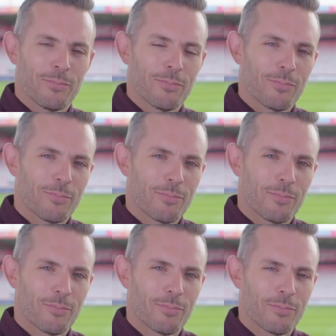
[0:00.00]

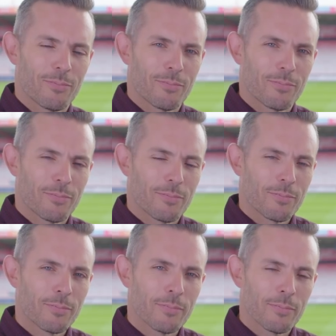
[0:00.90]

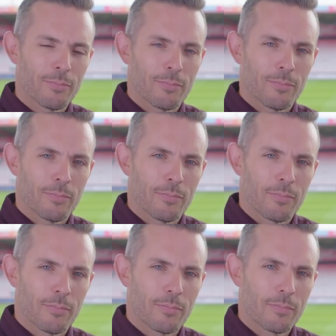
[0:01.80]

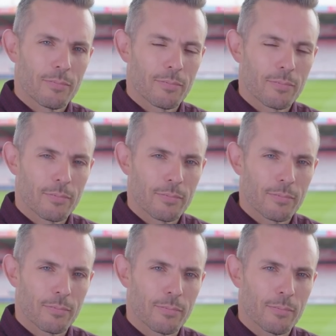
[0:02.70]

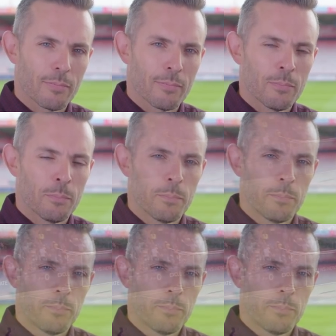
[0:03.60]
(silent)